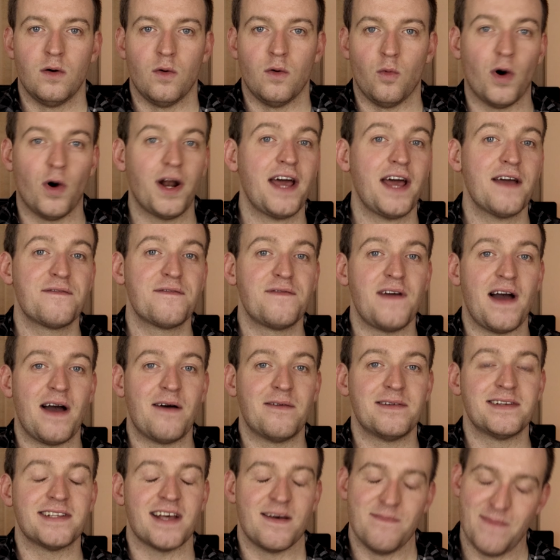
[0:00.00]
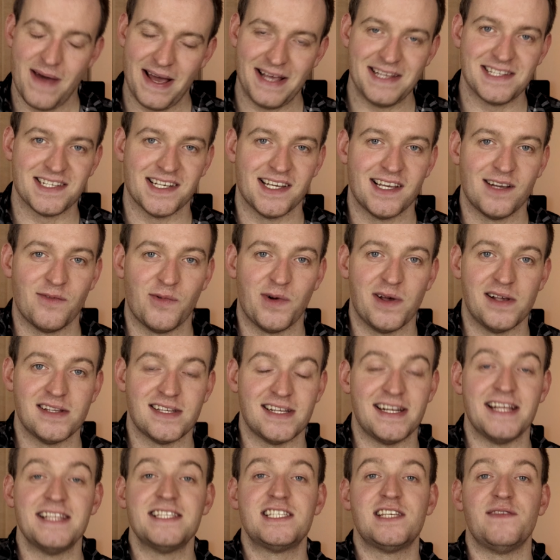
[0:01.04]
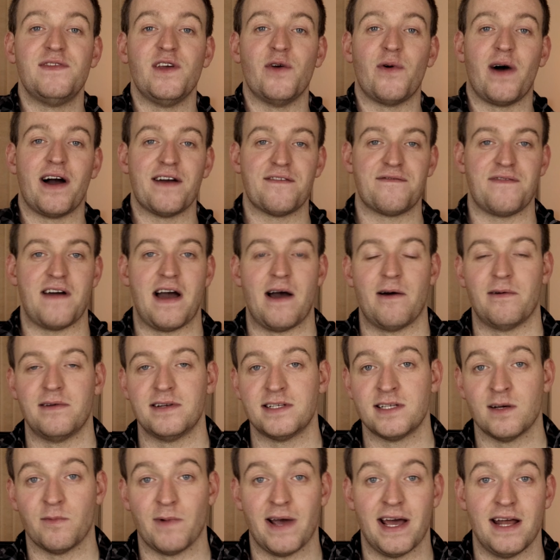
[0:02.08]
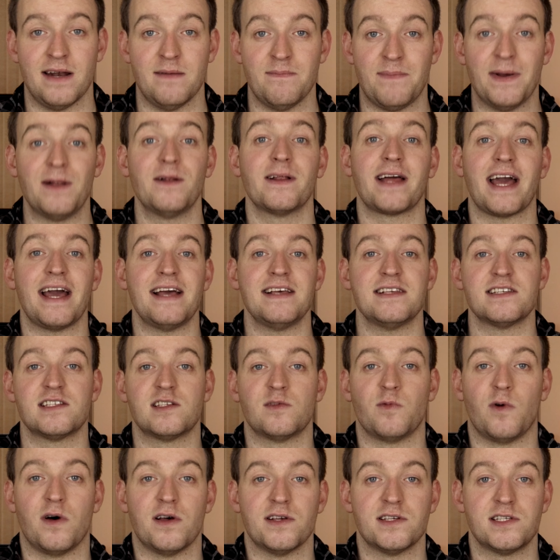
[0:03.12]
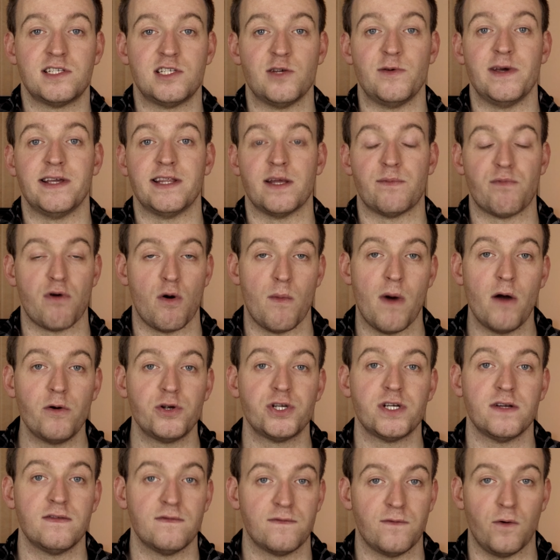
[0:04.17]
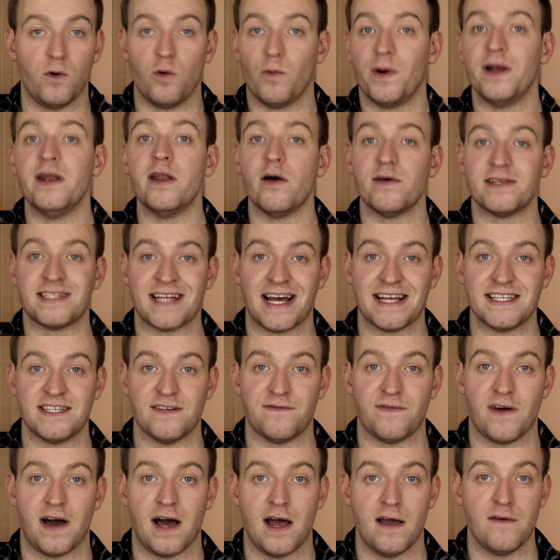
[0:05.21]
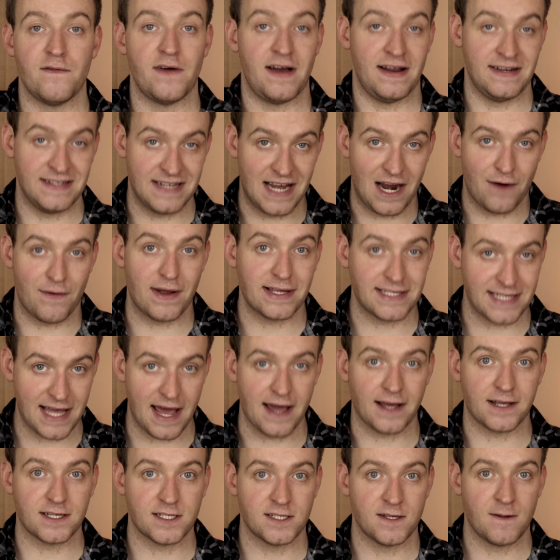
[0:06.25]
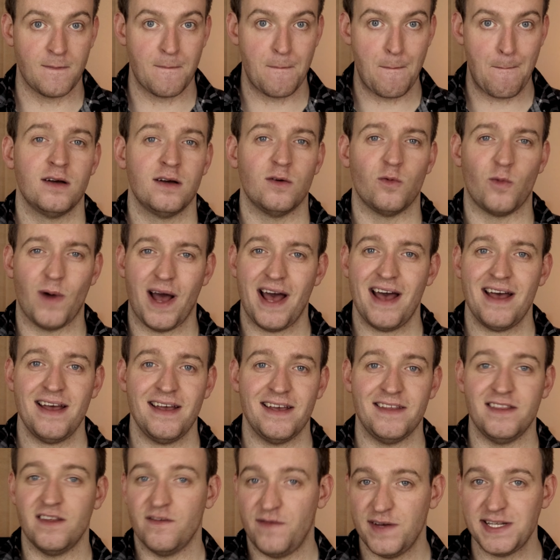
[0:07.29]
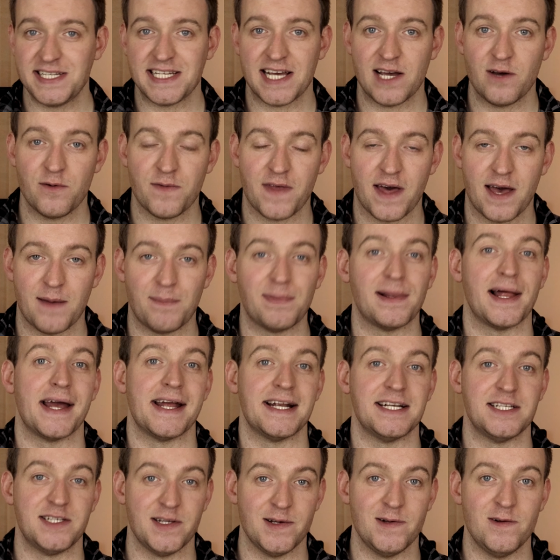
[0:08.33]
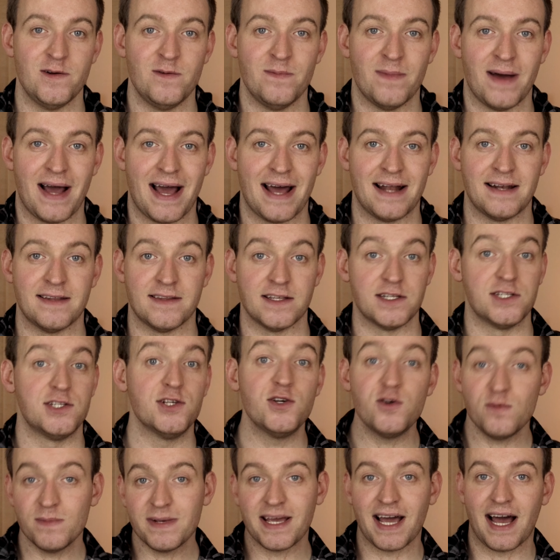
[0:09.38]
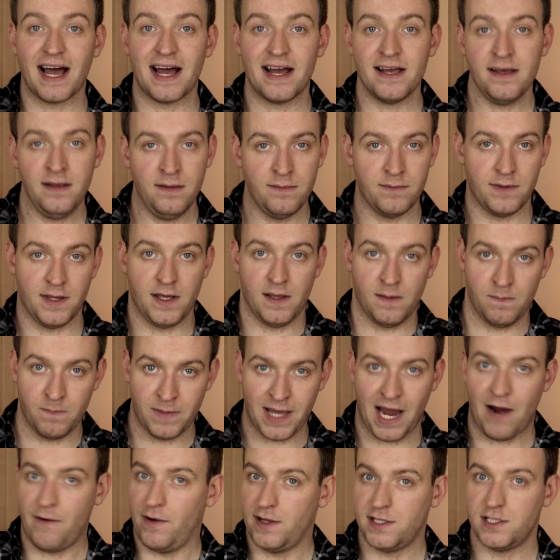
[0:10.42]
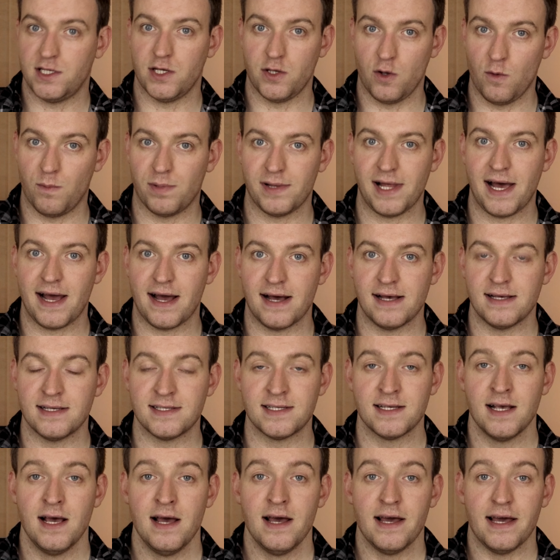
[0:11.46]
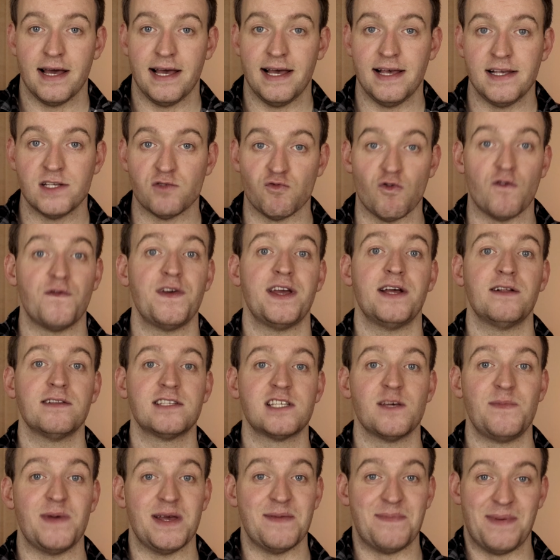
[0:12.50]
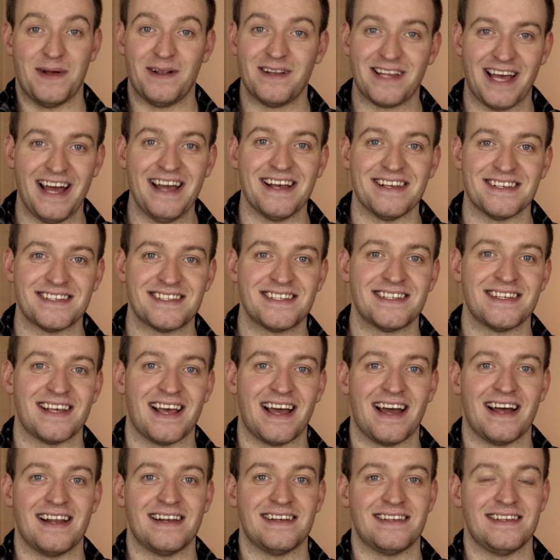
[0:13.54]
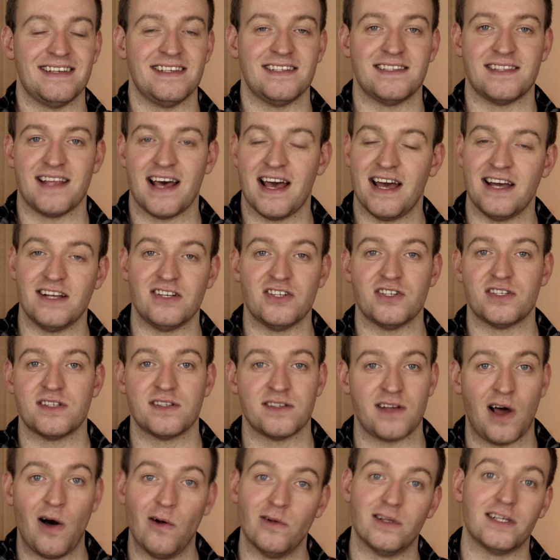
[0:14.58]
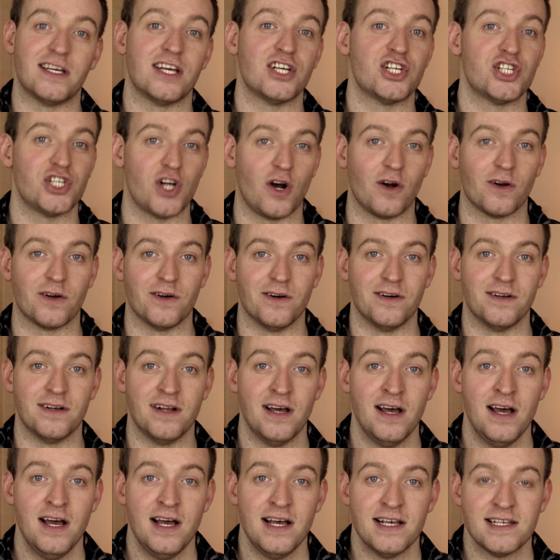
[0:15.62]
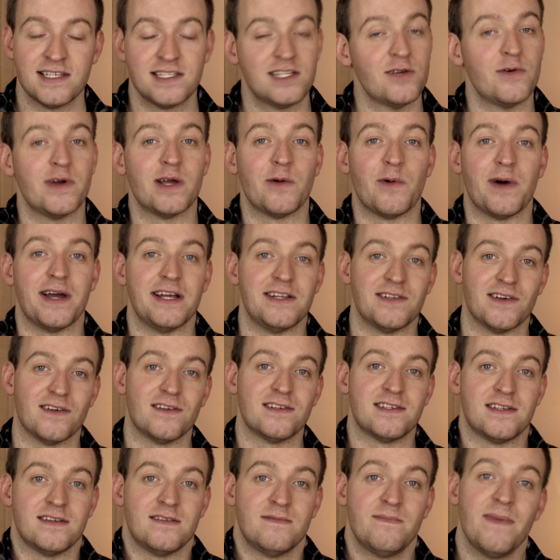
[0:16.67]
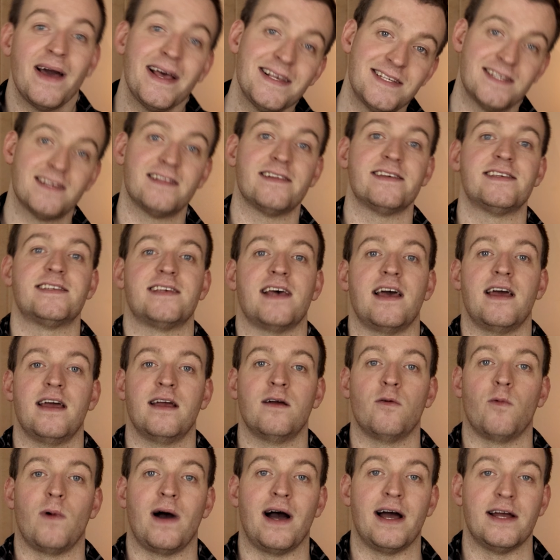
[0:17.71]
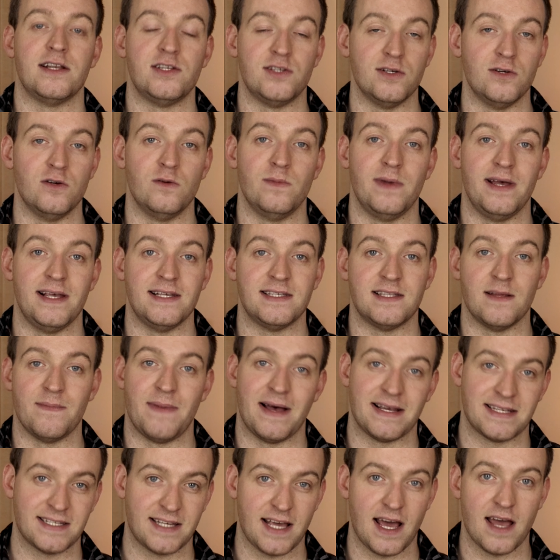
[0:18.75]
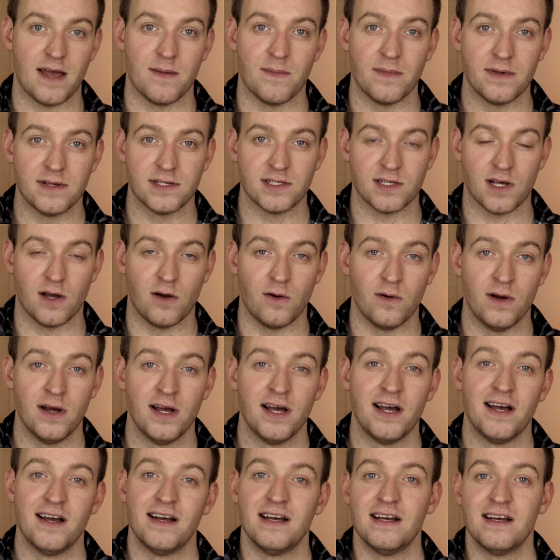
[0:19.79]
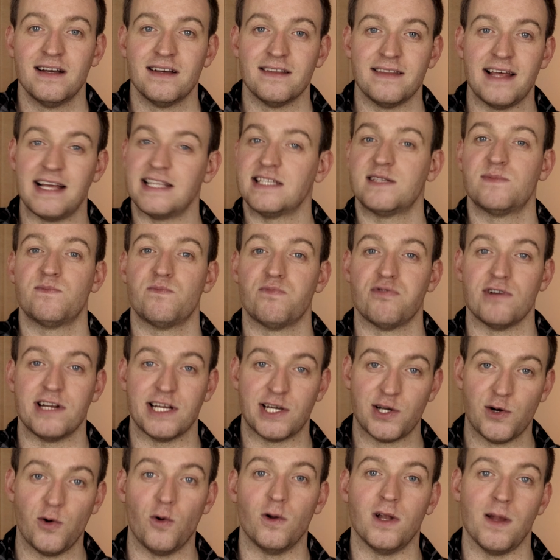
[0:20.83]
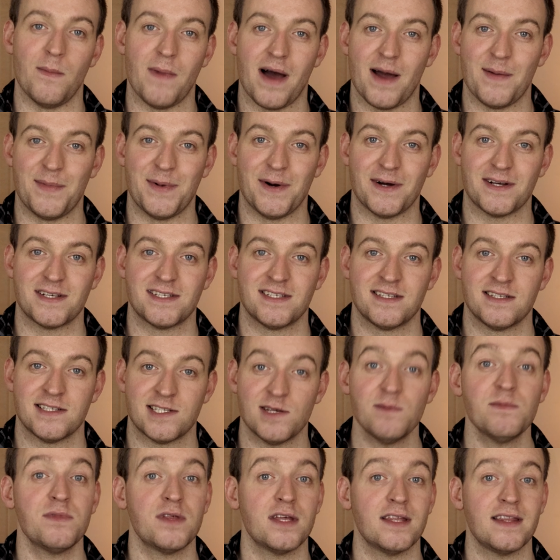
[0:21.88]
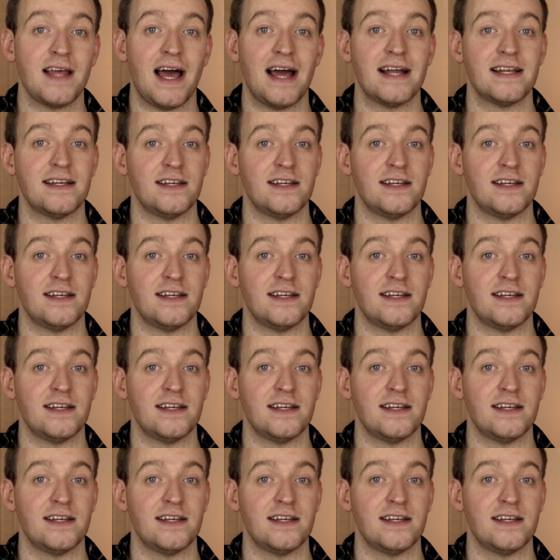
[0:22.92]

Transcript: What I found amazing was an interview I found when Bill Gates was doing the promotion for Windows 95 and DirectX, where in the video they're playing Doom, and the Doom guy, the character you play as, is revealed to be Bill Gates, and he's there just holding his shotgun, doing what he does and basically saying why Doom is the best game. So that's pretty cool in my books, something that I